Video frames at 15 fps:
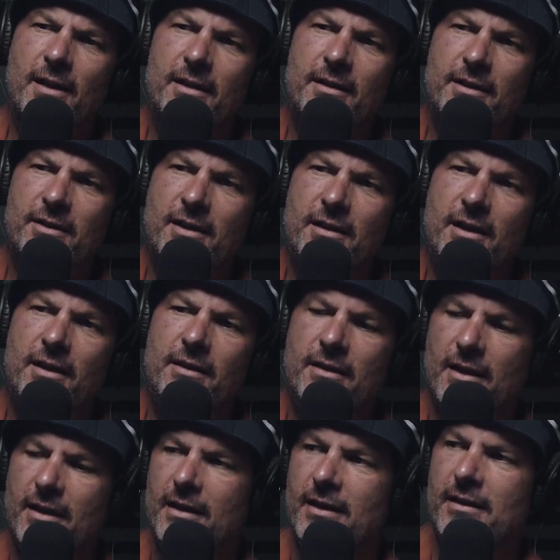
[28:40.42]
Because I know
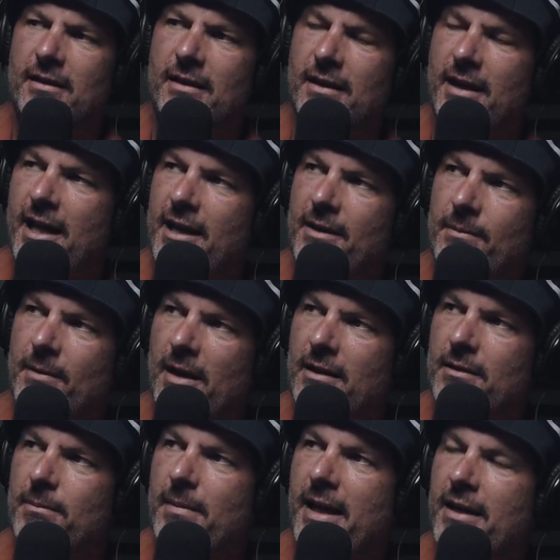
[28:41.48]
I
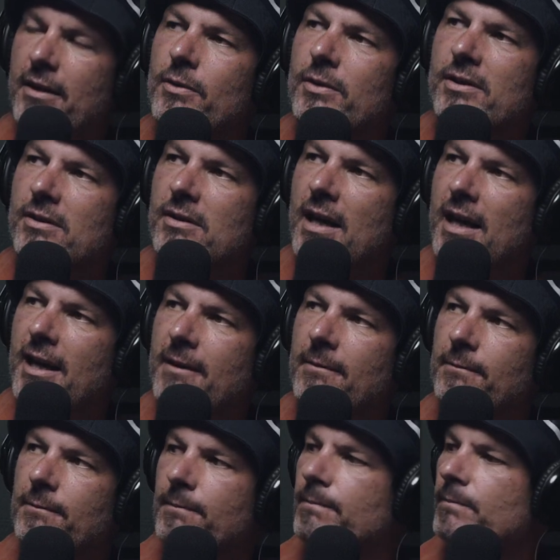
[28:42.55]
had a mate who was
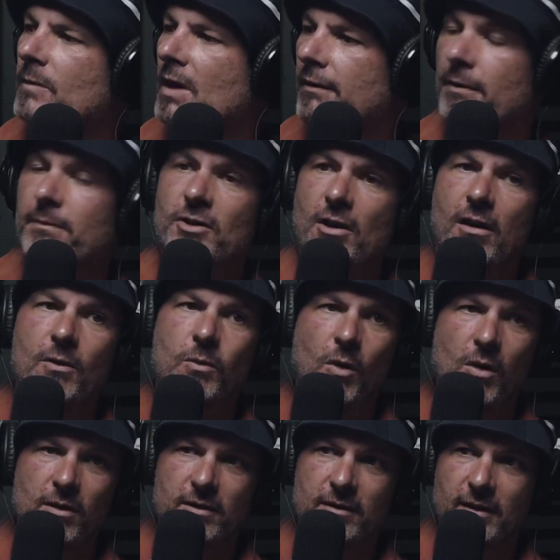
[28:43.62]
from
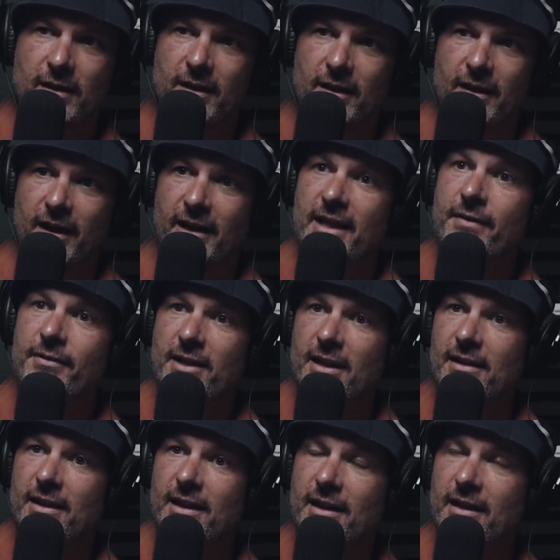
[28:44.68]
Taiwan, and
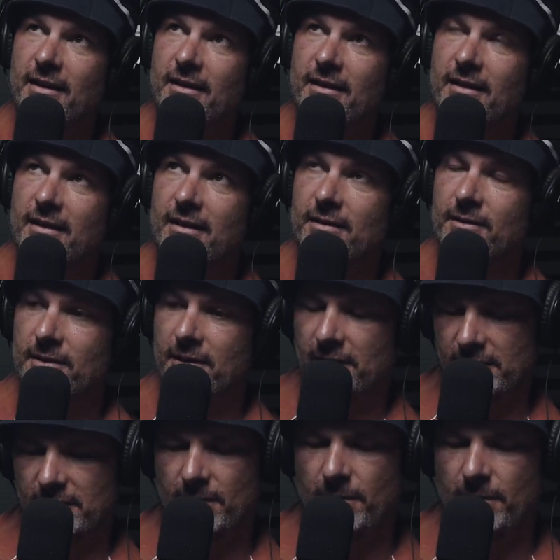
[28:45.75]
evidently the